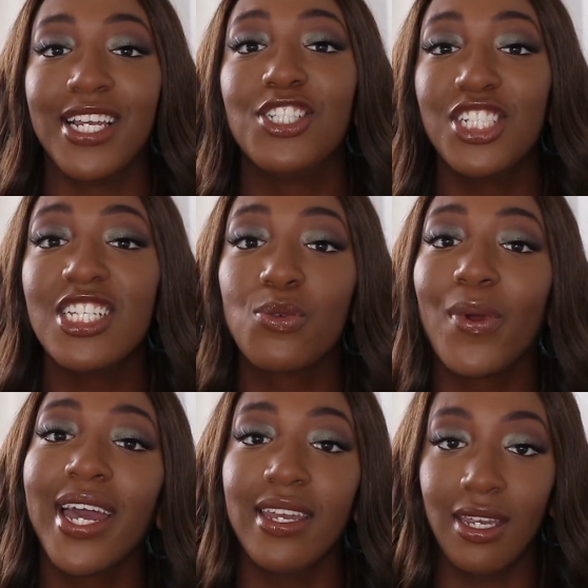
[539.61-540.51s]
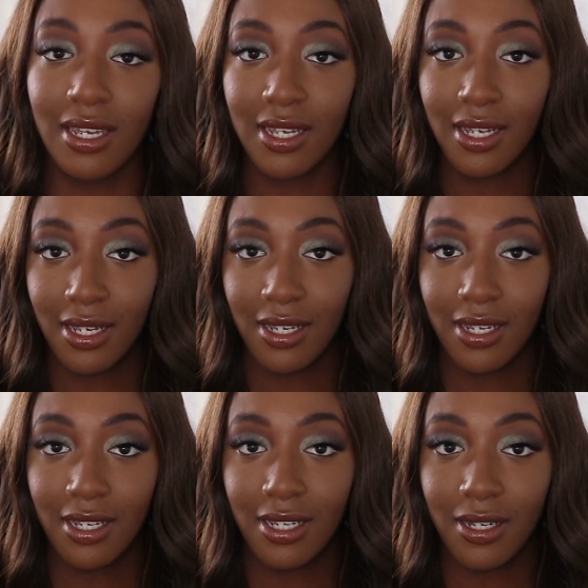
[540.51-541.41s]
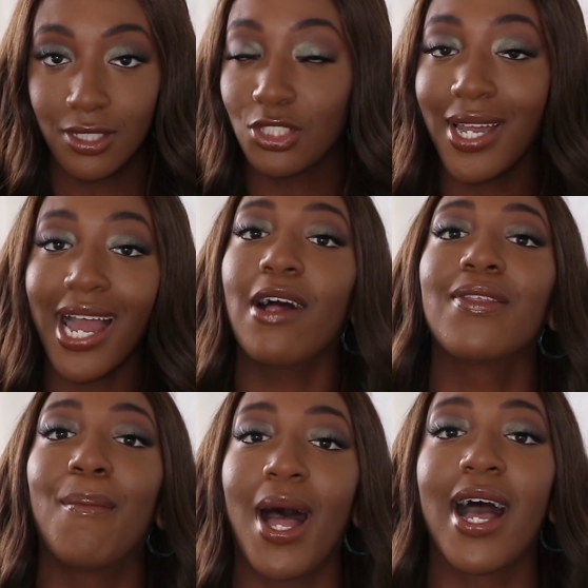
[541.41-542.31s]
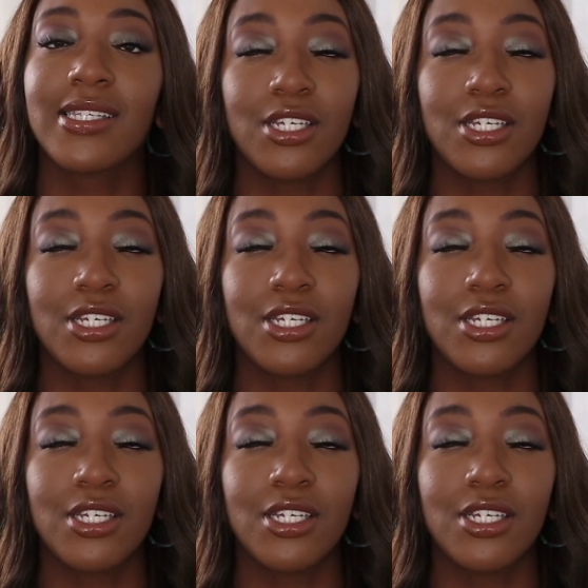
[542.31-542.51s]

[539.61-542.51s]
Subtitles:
She's ready. Straight out the box.